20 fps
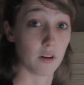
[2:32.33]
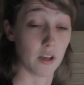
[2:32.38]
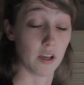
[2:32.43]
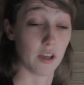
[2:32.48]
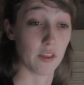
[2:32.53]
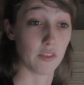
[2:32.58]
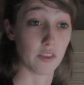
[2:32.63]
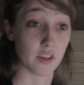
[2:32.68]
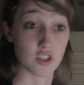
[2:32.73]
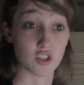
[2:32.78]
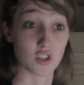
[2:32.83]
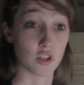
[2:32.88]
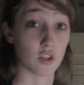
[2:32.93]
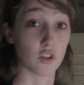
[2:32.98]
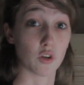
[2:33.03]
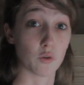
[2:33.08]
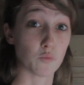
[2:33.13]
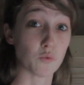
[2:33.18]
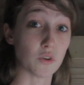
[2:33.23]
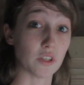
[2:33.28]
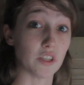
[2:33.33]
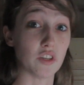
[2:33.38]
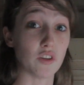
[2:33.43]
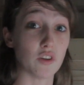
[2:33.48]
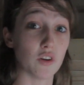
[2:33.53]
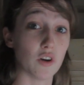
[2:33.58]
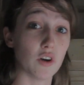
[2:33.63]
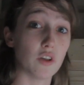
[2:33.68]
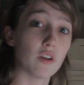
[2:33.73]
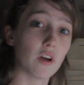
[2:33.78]
I think it's going to look really
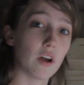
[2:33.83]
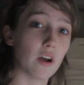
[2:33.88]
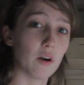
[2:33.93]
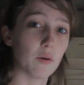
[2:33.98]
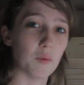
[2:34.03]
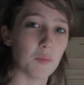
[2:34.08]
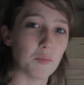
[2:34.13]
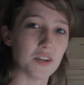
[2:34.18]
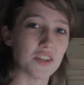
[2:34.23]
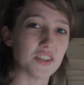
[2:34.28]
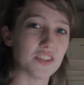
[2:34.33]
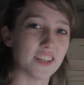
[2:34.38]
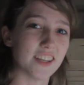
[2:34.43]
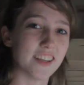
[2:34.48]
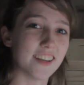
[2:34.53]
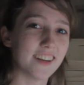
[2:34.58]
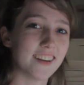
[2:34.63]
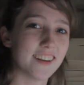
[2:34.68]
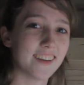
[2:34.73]
good when we shoot it.